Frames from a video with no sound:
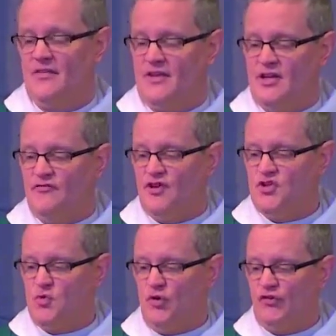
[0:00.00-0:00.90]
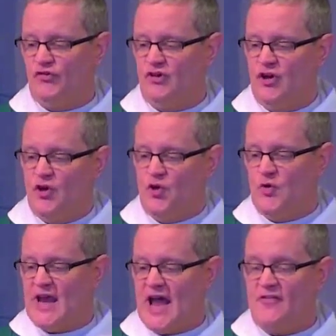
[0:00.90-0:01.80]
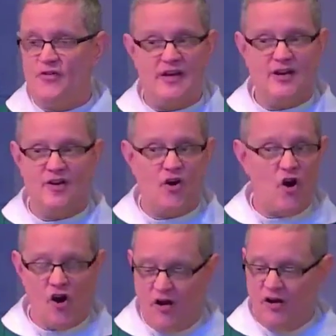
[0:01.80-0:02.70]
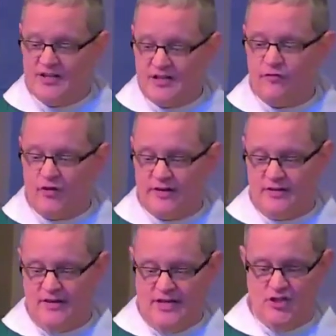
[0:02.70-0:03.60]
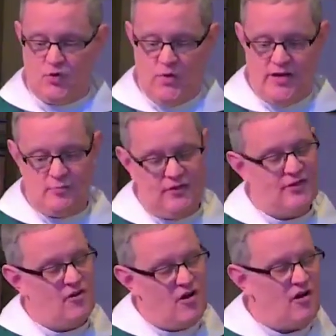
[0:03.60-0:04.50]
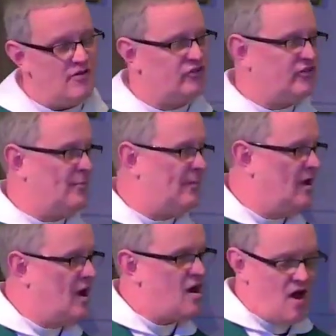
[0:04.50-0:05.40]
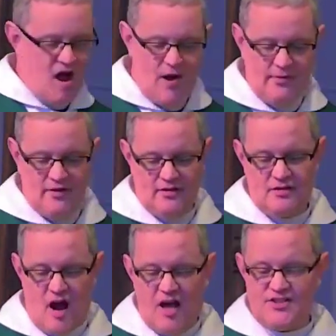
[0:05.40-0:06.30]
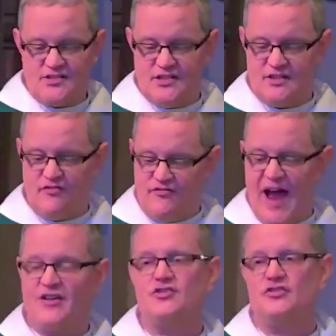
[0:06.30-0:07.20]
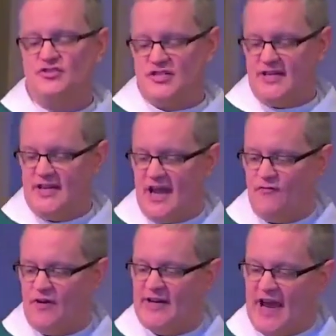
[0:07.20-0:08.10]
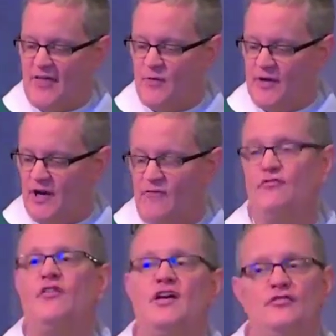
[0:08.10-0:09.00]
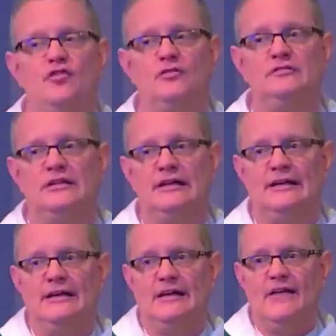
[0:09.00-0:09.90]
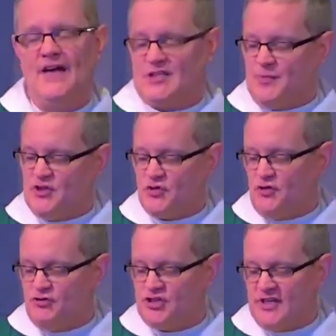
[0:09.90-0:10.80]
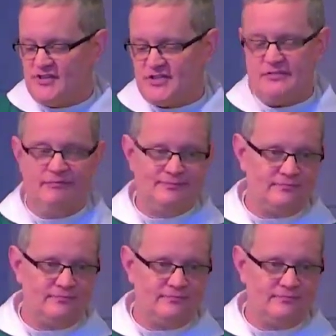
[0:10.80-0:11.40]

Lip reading: The individuals who gather here are different each week, but there are some common, constant factors in every gathering of the faithful. And that's been true since